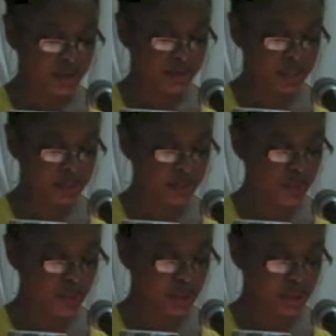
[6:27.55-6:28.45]
Philip
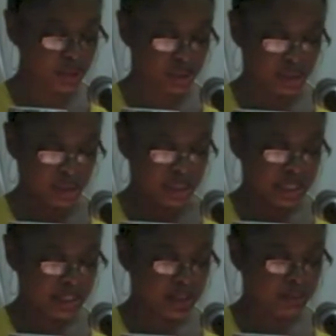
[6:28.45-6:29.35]
Moore
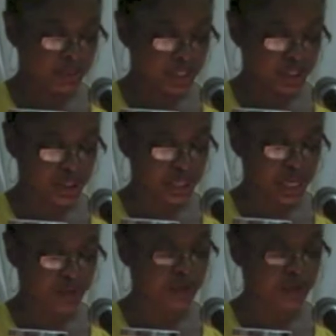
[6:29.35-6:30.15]
is the bridge I